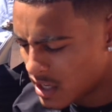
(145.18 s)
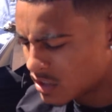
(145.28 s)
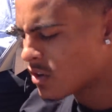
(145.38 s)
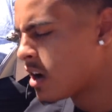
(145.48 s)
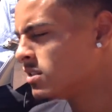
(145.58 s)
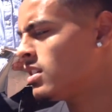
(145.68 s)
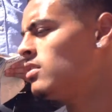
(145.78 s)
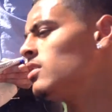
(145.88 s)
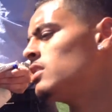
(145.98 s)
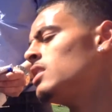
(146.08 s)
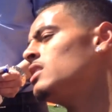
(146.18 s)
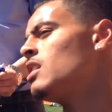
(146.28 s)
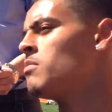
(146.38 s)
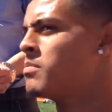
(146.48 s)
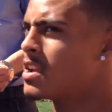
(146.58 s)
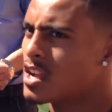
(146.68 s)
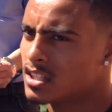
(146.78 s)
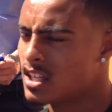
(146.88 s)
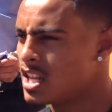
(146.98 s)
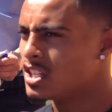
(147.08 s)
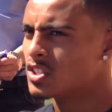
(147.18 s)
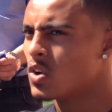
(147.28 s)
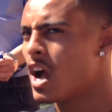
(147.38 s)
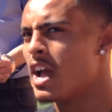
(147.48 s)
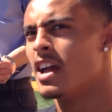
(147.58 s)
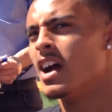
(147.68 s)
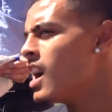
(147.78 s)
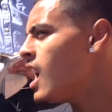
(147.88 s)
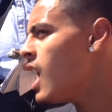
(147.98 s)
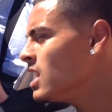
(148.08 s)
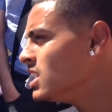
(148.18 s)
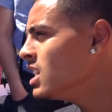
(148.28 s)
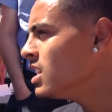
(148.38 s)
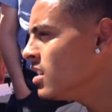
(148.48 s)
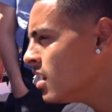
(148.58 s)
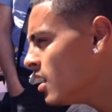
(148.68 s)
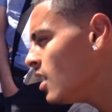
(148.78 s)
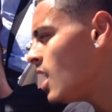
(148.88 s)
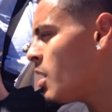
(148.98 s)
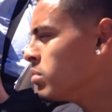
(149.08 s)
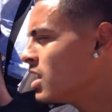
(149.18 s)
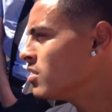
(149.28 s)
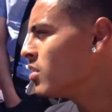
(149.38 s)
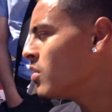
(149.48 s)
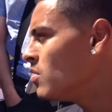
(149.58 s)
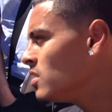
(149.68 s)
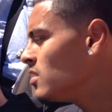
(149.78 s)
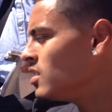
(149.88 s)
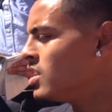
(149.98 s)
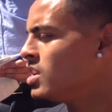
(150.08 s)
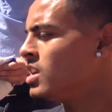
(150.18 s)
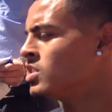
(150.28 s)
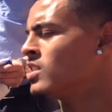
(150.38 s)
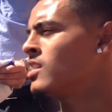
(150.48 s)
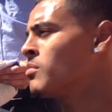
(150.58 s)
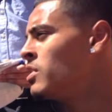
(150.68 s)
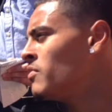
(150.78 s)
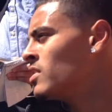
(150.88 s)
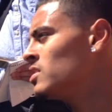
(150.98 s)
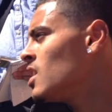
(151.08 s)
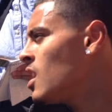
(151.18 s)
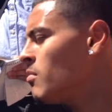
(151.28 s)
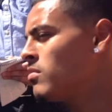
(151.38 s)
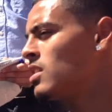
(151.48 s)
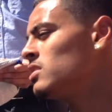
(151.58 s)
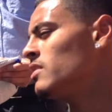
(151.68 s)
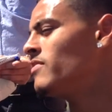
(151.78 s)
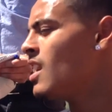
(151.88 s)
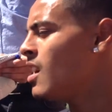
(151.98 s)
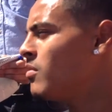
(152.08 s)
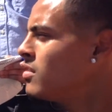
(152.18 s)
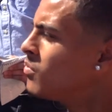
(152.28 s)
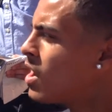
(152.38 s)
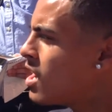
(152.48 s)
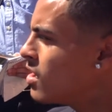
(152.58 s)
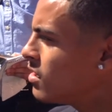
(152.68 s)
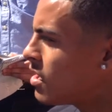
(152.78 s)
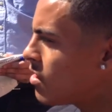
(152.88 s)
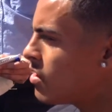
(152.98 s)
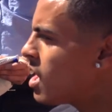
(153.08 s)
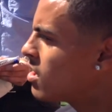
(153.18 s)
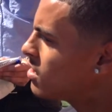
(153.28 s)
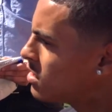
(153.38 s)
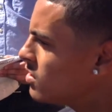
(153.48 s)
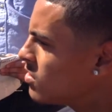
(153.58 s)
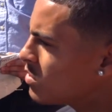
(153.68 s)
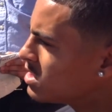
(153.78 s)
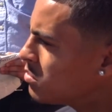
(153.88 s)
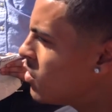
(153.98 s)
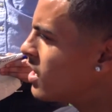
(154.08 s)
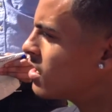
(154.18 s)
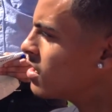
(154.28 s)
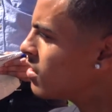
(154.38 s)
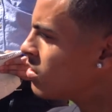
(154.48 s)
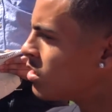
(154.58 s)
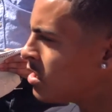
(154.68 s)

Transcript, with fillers: any school I, was, I sat down with my parents, and any school I, I attended, I planned on going in and, and, trying to compete for the job. Because if not, why? I don't, I don't, what's the point? You know?